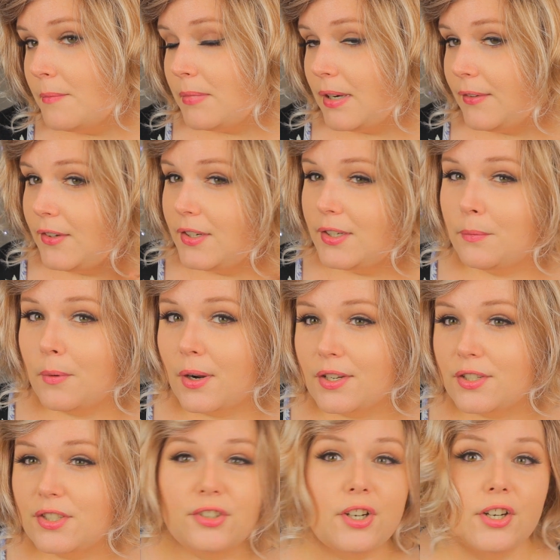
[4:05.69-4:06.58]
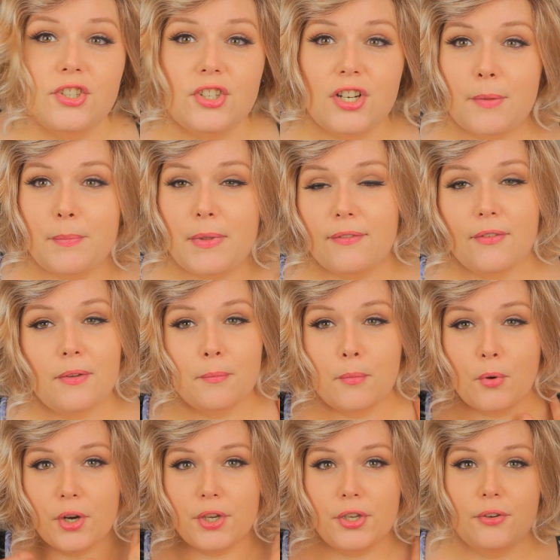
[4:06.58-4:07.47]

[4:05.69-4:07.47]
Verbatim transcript: but if you did want to scrunch it up even more,